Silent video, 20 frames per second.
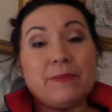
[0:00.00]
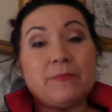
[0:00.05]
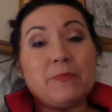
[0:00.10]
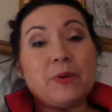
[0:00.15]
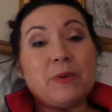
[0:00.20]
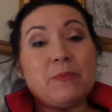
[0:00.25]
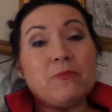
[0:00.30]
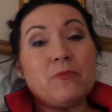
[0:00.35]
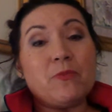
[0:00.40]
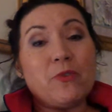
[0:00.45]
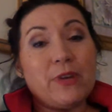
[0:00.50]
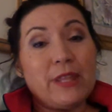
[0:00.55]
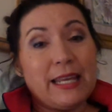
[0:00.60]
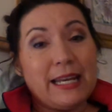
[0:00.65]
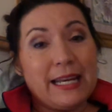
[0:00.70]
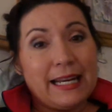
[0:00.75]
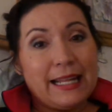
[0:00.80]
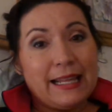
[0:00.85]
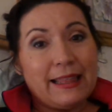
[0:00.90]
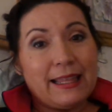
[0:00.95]
But more than
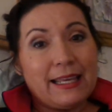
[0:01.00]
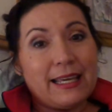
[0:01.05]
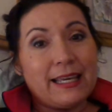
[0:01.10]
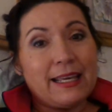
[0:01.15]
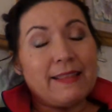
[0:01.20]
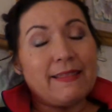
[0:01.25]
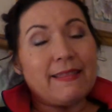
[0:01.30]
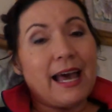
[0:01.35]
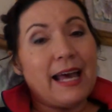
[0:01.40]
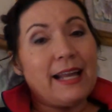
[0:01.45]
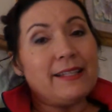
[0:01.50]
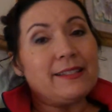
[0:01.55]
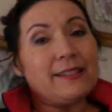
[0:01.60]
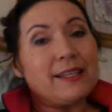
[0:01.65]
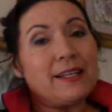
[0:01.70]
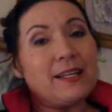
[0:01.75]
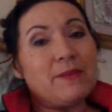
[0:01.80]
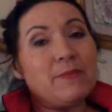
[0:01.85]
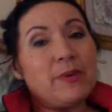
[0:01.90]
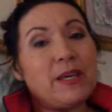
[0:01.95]
anything, that is
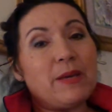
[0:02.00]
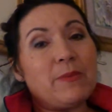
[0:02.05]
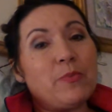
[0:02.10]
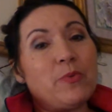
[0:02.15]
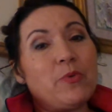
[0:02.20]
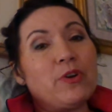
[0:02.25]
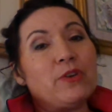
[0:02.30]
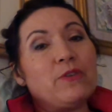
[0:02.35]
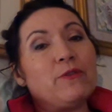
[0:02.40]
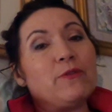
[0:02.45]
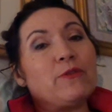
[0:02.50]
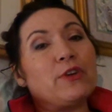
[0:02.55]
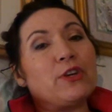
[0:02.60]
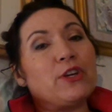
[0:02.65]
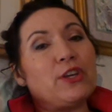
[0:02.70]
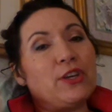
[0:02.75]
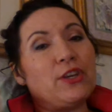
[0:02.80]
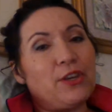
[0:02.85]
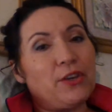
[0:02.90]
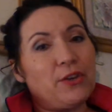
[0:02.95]
going to be important for
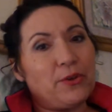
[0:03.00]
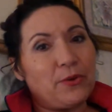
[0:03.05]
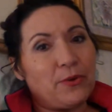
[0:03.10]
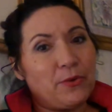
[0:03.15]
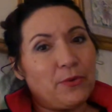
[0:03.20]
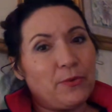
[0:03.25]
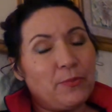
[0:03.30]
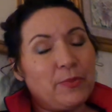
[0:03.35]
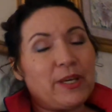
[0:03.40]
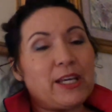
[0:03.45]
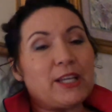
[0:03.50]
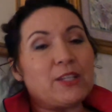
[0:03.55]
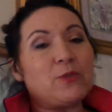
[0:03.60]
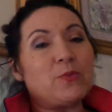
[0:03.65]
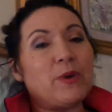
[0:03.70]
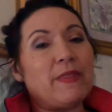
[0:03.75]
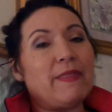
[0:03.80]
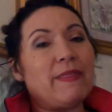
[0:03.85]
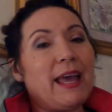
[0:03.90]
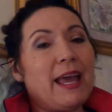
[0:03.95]
you, because
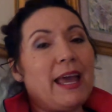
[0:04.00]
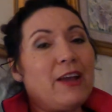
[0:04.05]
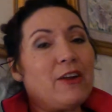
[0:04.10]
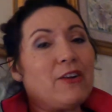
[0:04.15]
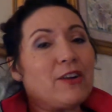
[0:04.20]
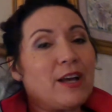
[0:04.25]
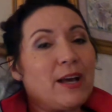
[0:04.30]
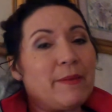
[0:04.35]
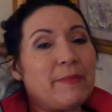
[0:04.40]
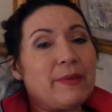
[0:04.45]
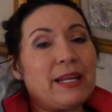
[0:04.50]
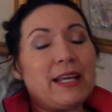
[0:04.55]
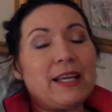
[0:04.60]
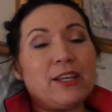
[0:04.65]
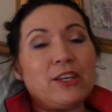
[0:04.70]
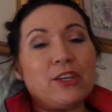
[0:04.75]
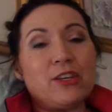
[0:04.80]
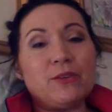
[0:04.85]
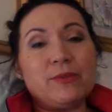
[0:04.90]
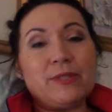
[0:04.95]
when they are coming at
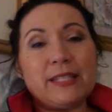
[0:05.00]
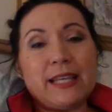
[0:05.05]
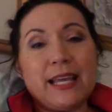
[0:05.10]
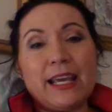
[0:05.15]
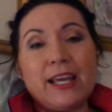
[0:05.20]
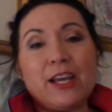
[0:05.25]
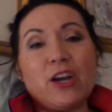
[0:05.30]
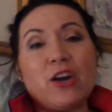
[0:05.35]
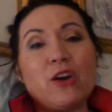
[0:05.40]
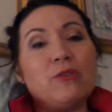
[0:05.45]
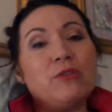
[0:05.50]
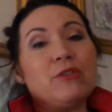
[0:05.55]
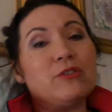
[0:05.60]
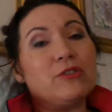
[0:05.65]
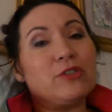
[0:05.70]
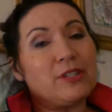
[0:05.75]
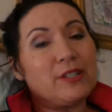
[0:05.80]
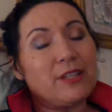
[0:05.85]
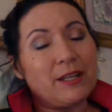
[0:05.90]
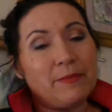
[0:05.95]
you saying, oh, you're
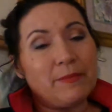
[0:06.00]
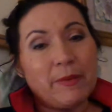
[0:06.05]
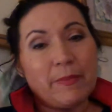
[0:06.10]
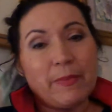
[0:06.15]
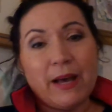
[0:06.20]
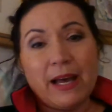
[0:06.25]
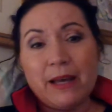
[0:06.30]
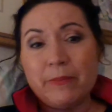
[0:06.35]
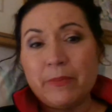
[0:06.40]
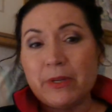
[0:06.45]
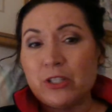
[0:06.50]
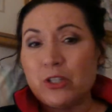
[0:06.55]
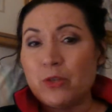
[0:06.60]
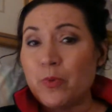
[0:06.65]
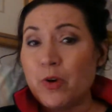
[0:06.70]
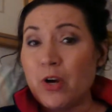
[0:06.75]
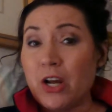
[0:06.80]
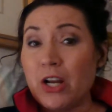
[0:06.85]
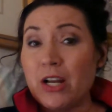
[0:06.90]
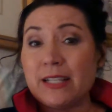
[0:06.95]
just going to be buying a bunch of
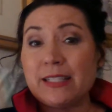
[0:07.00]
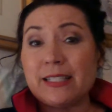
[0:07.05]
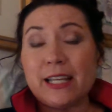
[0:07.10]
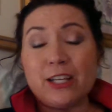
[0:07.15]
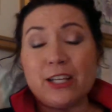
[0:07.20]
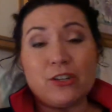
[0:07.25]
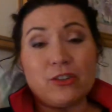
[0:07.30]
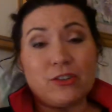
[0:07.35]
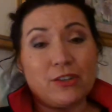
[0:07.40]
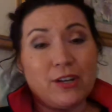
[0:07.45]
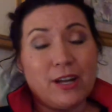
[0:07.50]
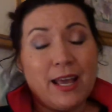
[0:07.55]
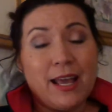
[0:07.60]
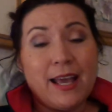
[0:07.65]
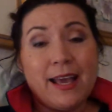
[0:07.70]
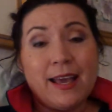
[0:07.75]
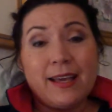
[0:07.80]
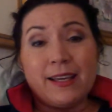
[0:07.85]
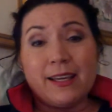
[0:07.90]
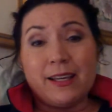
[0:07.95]
product and you're
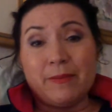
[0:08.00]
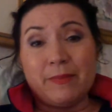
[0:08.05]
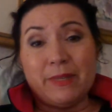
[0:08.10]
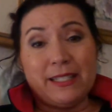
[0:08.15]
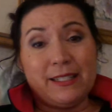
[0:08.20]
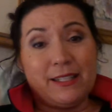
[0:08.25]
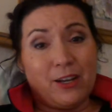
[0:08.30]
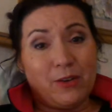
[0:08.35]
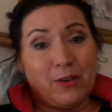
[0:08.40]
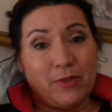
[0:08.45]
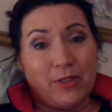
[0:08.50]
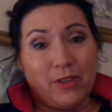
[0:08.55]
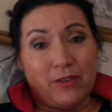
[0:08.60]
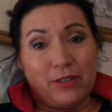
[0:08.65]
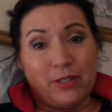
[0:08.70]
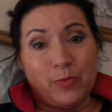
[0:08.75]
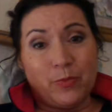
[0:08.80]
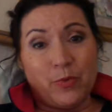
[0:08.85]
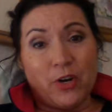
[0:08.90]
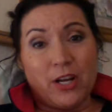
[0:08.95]
going to be stuck with all
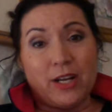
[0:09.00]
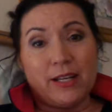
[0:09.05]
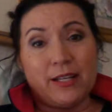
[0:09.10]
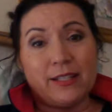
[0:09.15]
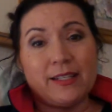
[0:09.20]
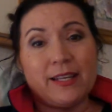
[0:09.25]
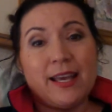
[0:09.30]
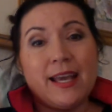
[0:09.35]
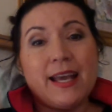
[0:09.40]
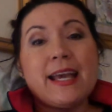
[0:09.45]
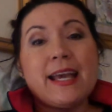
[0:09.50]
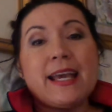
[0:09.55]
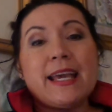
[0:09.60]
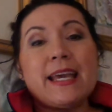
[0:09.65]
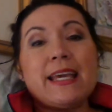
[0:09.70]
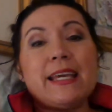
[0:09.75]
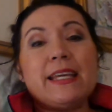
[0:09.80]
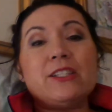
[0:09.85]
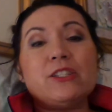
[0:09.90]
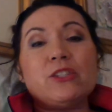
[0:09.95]
this product,
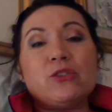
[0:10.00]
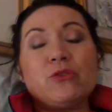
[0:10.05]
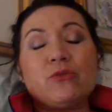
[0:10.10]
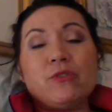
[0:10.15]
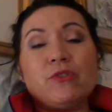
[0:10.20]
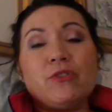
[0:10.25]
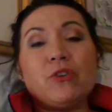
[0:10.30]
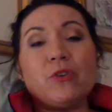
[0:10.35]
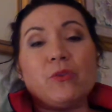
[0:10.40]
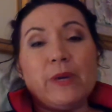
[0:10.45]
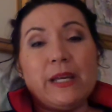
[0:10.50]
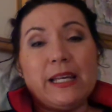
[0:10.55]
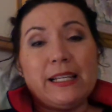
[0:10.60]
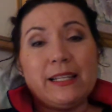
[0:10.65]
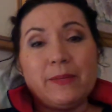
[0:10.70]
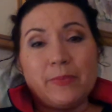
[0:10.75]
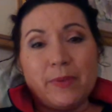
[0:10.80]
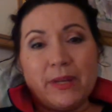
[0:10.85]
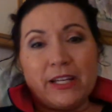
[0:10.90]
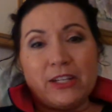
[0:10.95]
it's through your
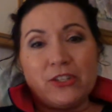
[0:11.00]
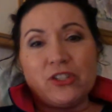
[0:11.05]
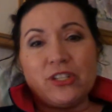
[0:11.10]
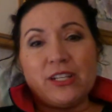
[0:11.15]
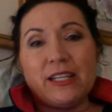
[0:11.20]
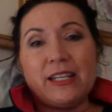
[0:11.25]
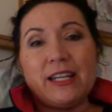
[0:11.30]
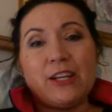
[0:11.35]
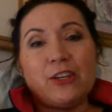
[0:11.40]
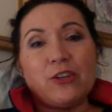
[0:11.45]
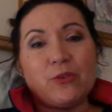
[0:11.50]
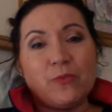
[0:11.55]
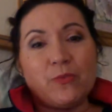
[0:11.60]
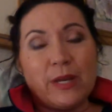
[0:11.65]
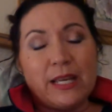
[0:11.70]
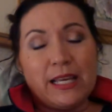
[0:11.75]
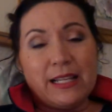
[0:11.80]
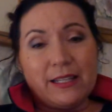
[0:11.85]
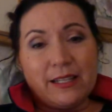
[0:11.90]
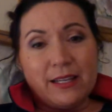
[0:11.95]
weekly plan sheet and your
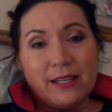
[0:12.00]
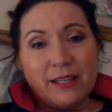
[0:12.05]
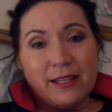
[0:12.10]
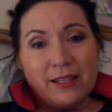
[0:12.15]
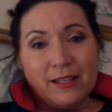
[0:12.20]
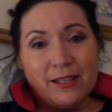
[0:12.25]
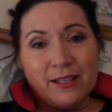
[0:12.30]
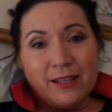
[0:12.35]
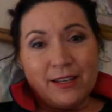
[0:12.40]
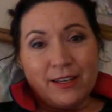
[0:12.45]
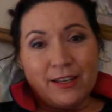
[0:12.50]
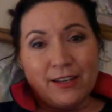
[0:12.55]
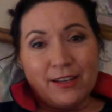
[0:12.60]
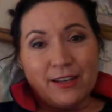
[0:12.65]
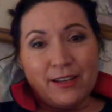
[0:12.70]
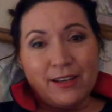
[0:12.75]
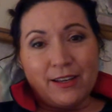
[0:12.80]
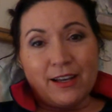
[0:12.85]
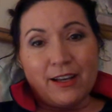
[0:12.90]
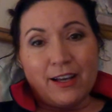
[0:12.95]
weekly
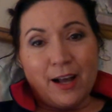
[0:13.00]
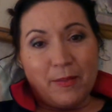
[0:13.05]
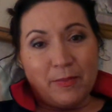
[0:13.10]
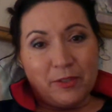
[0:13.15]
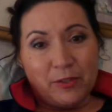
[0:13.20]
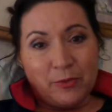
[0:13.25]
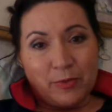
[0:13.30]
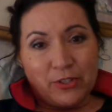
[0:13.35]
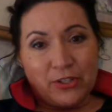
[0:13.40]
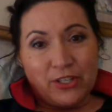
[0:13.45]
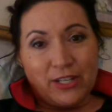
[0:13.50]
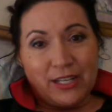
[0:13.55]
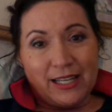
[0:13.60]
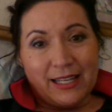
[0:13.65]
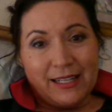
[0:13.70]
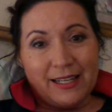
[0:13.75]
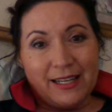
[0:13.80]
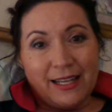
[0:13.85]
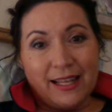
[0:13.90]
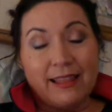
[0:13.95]
accomplishment
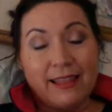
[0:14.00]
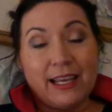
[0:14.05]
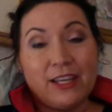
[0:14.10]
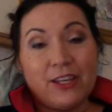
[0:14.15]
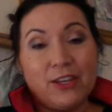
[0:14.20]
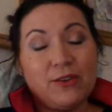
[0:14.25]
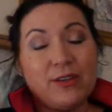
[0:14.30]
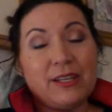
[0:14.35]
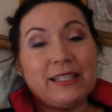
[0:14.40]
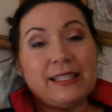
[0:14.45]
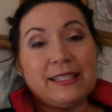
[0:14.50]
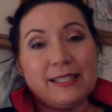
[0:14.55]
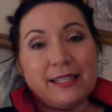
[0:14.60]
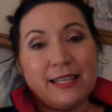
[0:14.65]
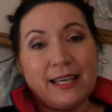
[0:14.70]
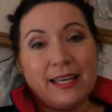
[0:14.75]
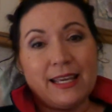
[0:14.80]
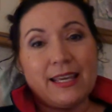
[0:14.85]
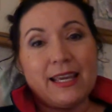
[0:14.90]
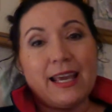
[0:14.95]
sheet that you can
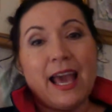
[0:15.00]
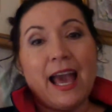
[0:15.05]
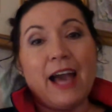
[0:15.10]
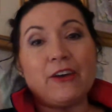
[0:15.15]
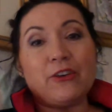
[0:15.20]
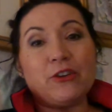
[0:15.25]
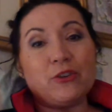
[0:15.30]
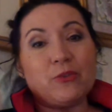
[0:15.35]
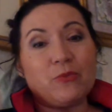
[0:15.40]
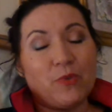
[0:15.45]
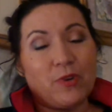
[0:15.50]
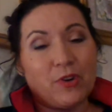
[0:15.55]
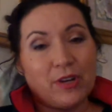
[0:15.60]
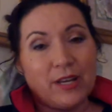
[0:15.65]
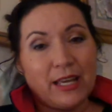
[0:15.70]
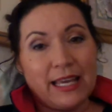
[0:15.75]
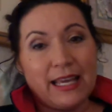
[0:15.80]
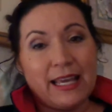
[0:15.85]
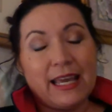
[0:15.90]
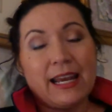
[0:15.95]
see how you're
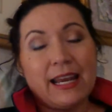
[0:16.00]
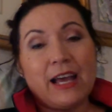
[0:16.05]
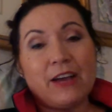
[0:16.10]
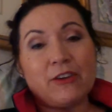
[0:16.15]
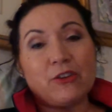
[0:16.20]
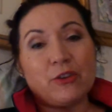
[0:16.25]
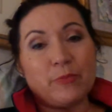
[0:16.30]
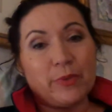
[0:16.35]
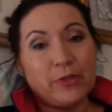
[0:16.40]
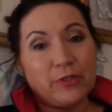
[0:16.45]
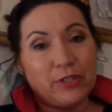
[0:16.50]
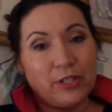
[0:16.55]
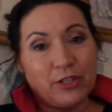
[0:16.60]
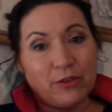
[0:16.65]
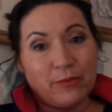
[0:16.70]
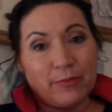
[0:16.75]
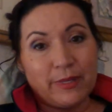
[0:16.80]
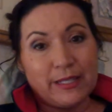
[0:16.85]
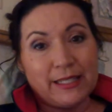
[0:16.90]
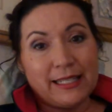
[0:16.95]
working and how you're building
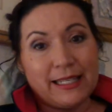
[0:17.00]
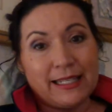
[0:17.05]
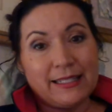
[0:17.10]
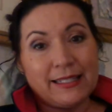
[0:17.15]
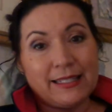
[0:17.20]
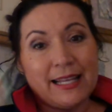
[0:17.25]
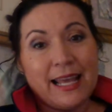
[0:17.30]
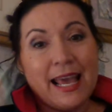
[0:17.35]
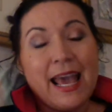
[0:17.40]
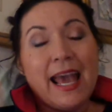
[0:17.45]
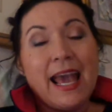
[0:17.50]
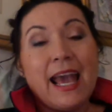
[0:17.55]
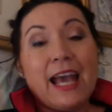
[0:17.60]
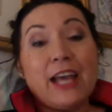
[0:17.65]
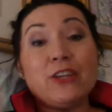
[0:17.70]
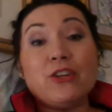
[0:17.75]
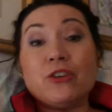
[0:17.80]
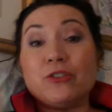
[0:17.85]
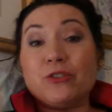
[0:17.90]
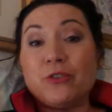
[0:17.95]
your business.
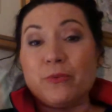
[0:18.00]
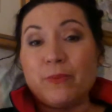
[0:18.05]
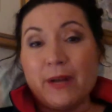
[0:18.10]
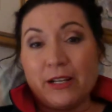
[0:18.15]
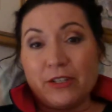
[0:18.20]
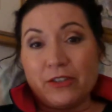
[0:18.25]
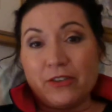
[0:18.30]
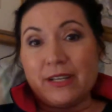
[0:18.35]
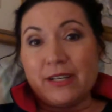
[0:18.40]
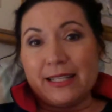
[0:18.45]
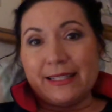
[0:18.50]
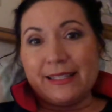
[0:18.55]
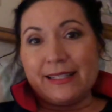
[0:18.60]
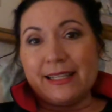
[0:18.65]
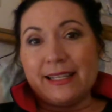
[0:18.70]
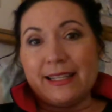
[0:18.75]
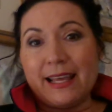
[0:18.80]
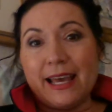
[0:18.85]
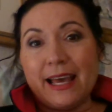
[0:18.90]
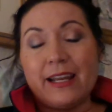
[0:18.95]
And your director can
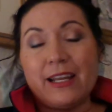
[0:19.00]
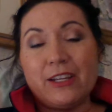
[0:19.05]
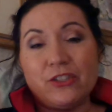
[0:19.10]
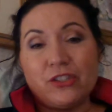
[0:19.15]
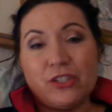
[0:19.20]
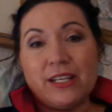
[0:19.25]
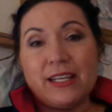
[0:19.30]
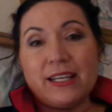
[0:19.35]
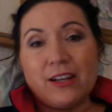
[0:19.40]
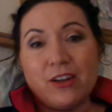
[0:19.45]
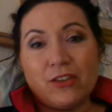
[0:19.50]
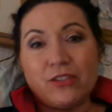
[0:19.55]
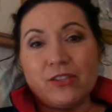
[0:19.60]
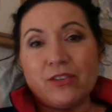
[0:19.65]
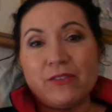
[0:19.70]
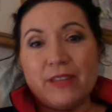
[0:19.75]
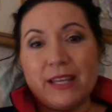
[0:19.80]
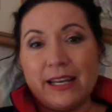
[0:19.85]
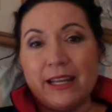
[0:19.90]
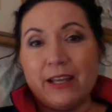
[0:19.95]
see that, and she can
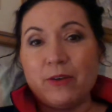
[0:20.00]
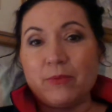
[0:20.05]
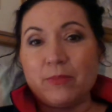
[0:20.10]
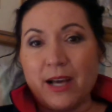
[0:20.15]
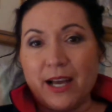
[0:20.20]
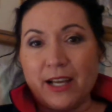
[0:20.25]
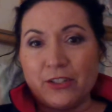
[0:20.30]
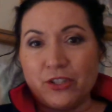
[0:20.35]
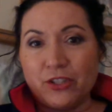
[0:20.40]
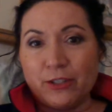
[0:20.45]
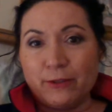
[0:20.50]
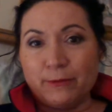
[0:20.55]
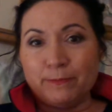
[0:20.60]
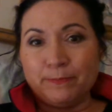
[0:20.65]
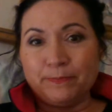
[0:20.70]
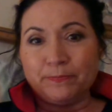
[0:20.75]
also then help guide you.